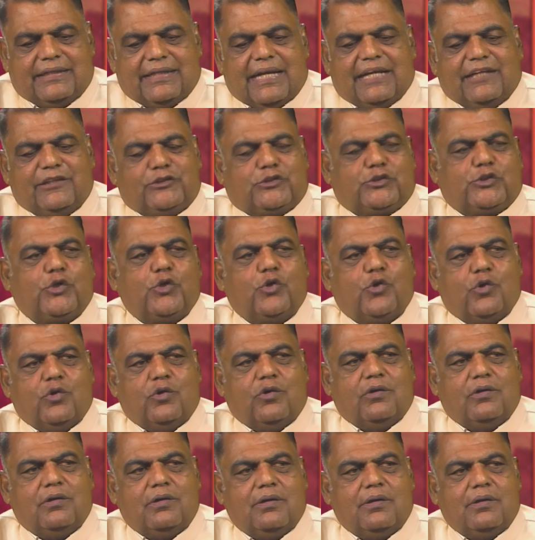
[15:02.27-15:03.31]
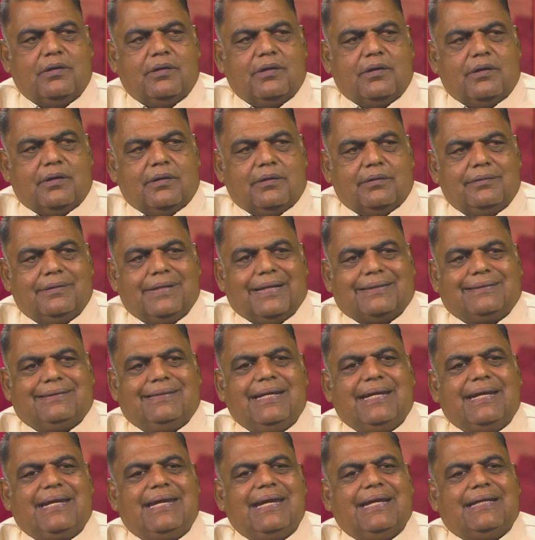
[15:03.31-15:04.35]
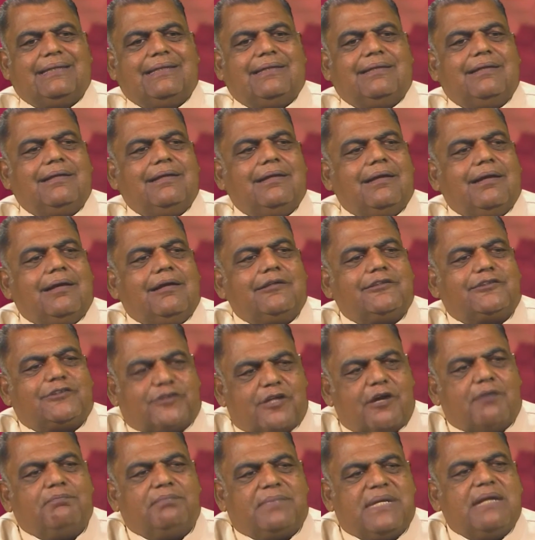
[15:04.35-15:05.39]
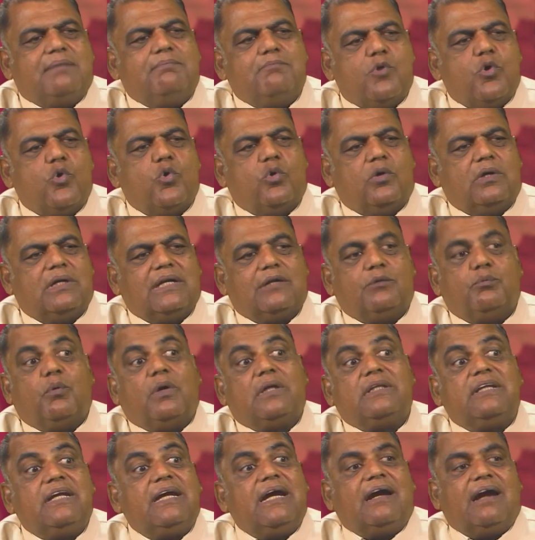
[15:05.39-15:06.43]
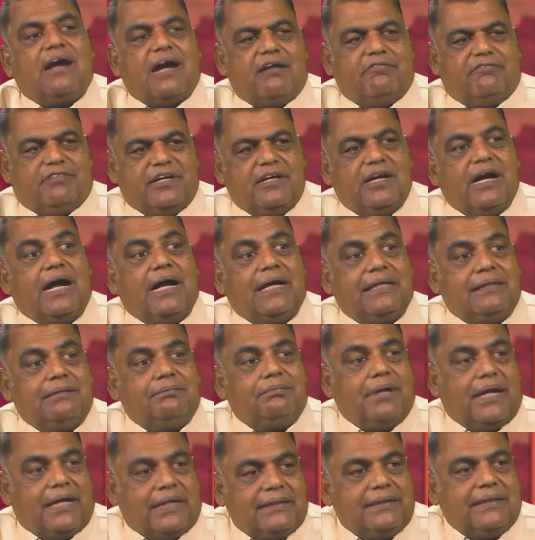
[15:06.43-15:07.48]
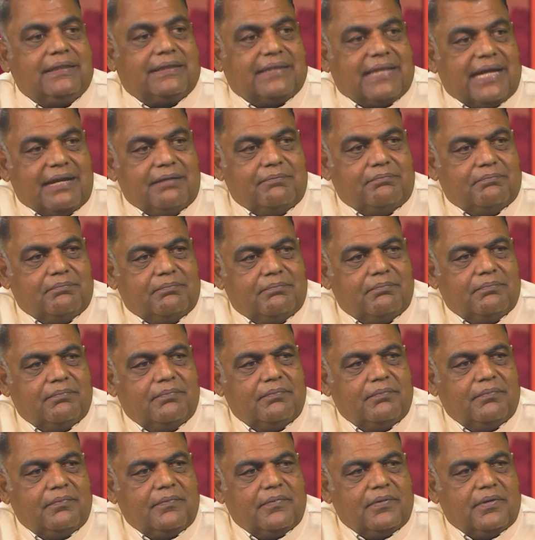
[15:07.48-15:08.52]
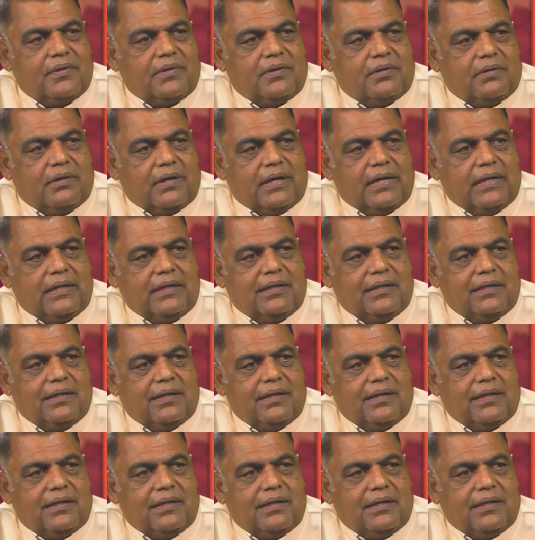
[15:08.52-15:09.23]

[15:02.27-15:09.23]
ensure that they get something more than what they are having at the time, right?